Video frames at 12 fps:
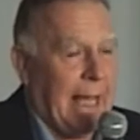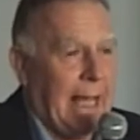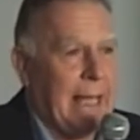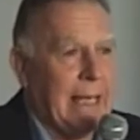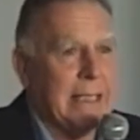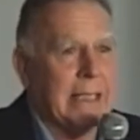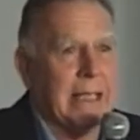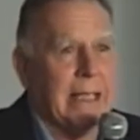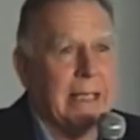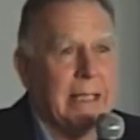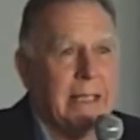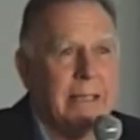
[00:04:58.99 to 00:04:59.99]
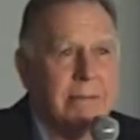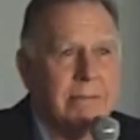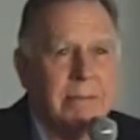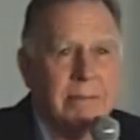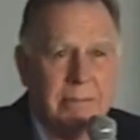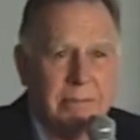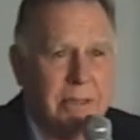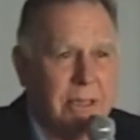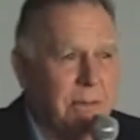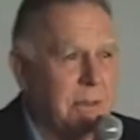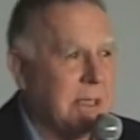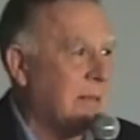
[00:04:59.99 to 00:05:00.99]
and uh, it,
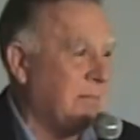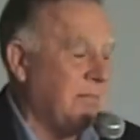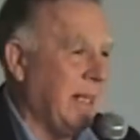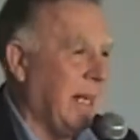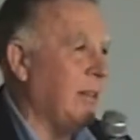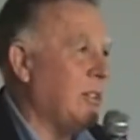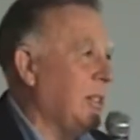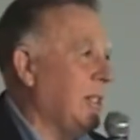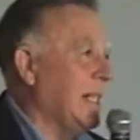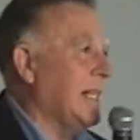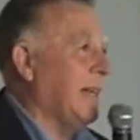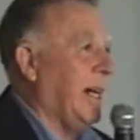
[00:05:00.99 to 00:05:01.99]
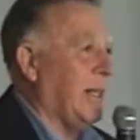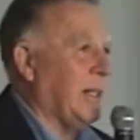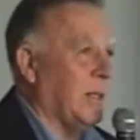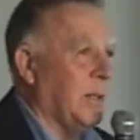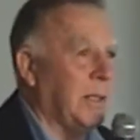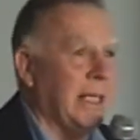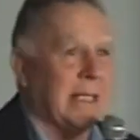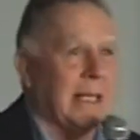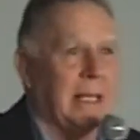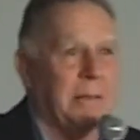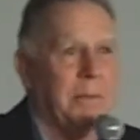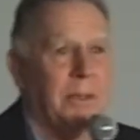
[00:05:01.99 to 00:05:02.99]
she was, you know, she didn't give out the cookies
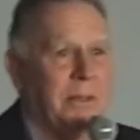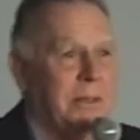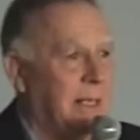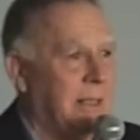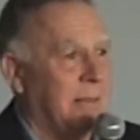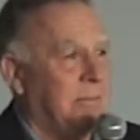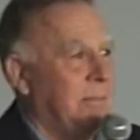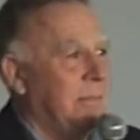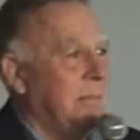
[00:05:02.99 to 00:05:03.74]
anymore, you know, the